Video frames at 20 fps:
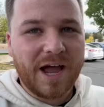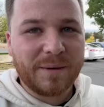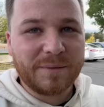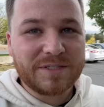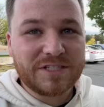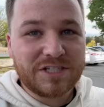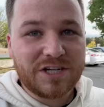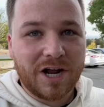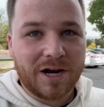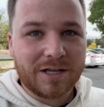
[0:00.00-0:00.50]
I
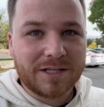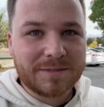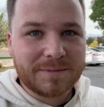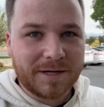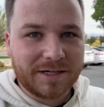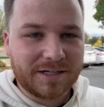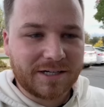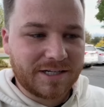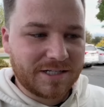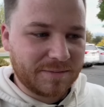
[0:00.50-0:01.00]
was not
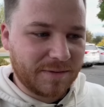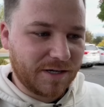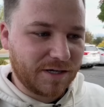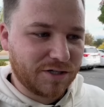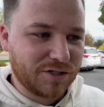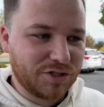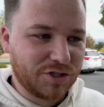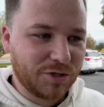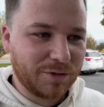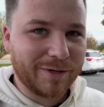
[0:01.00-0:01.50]
expecting to spend
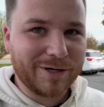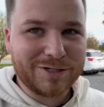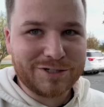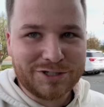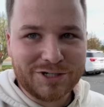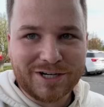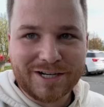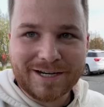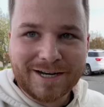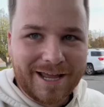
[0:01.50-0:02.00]

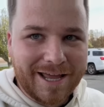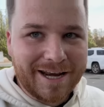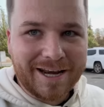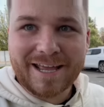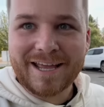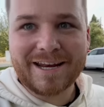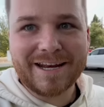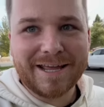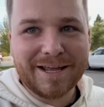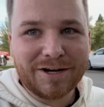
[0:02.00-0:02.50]

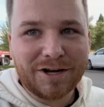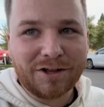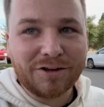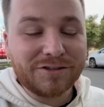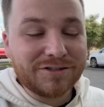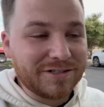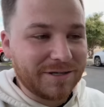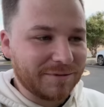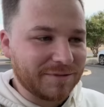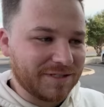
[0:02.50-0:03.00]

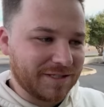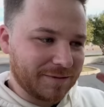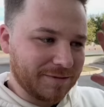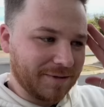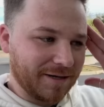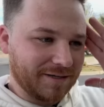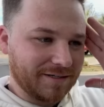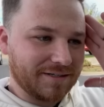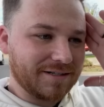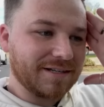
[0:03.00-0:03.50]
$288. I was
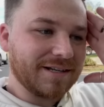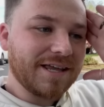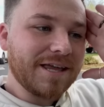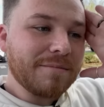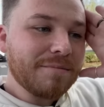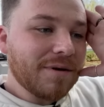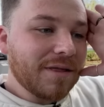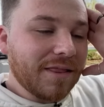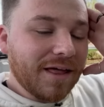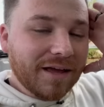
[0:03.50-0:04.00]
expecting to
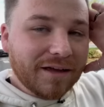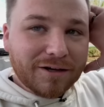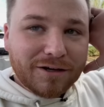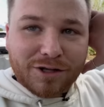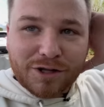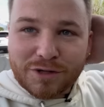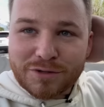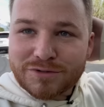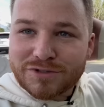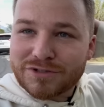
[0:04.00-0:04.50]
keep it like
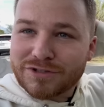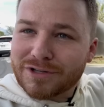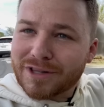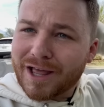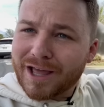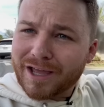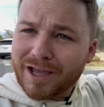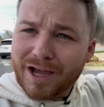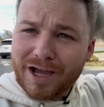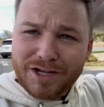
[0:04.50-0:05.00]
closer to
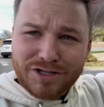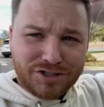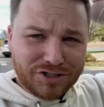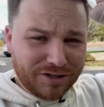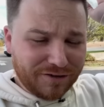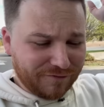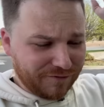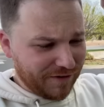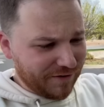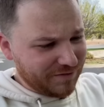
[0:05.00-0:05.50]
like
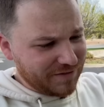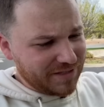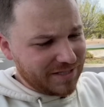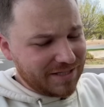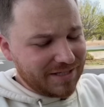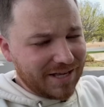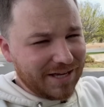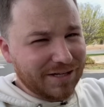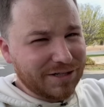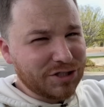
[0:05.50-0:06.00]
150,
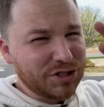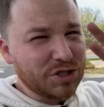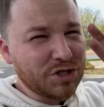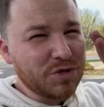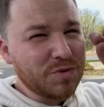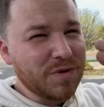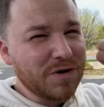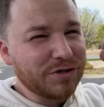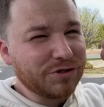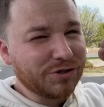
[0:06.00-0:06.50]
like
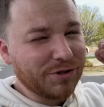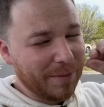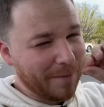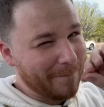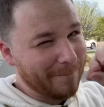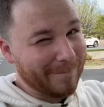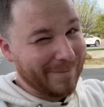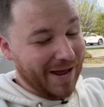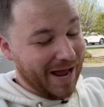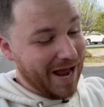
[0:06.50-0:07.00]
200
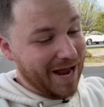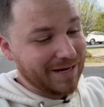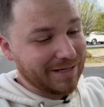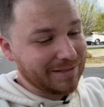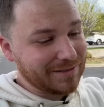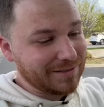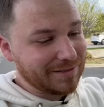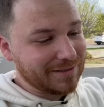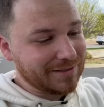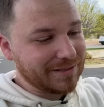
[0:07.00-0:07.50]

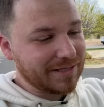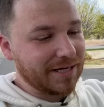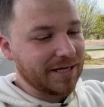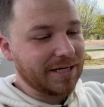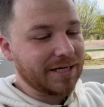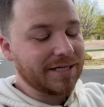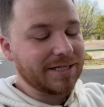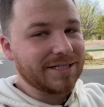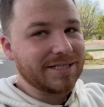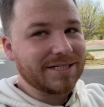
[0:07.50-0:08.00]
max.
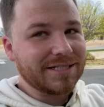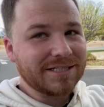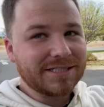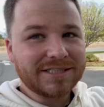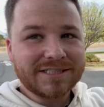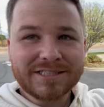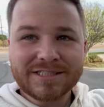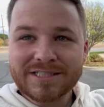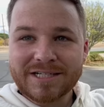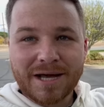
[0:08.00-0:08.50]

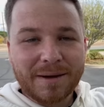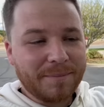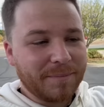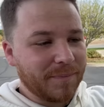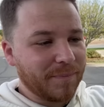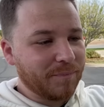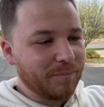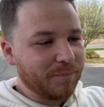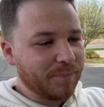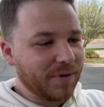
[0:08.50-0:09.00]

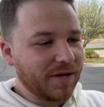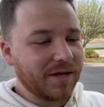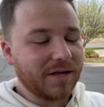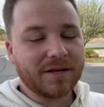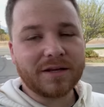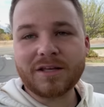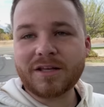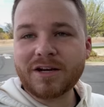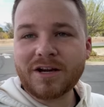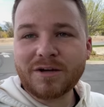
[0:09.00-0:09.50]
But,
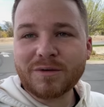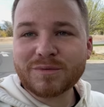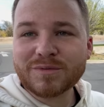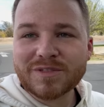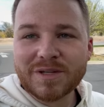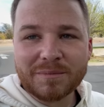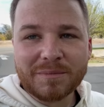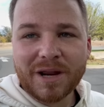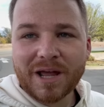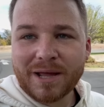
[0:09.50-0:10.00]
you know,
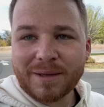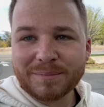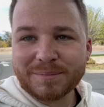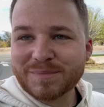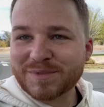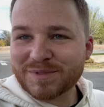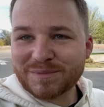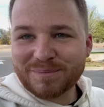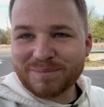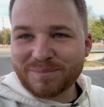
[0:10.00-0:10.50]

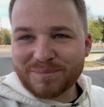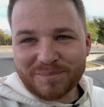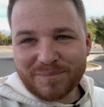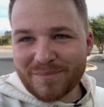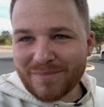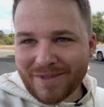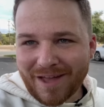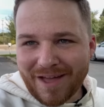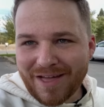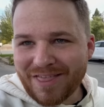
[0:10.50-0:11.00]
sometimes
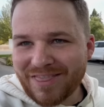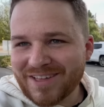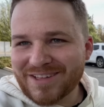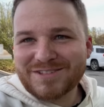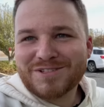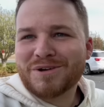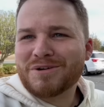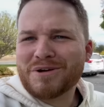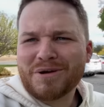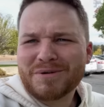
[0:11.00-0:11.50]
things
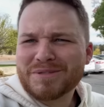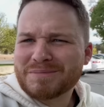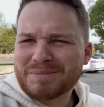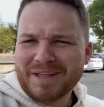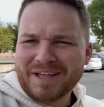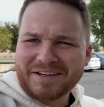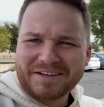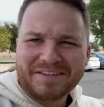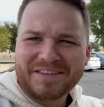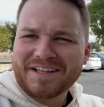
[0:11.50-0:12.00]
don't go as
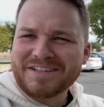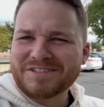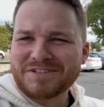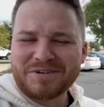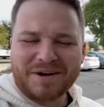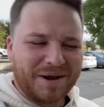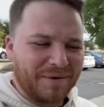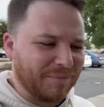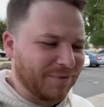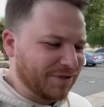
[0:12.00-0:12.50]
planned, and that's all
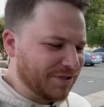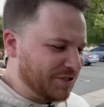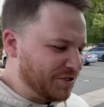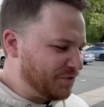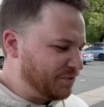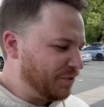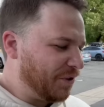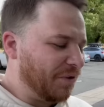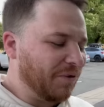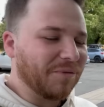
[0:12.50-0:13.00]
right. We're just
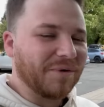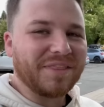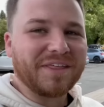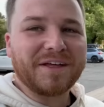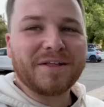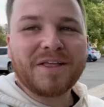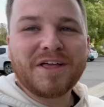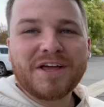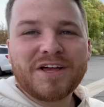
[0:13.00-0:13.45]
rolling with it.